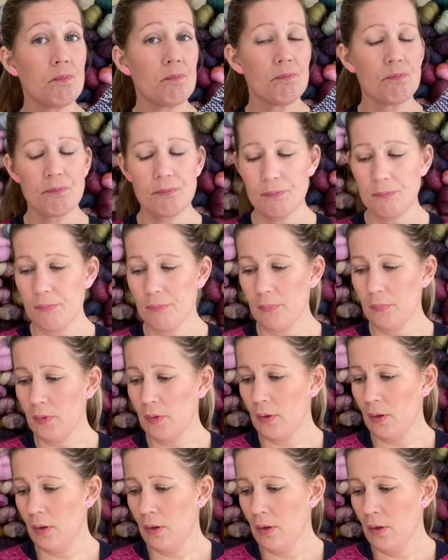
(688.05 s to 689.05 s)

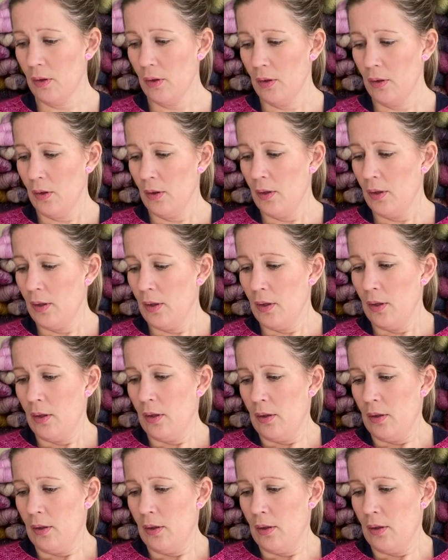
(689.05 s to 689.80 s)
No one is speaking in this clip.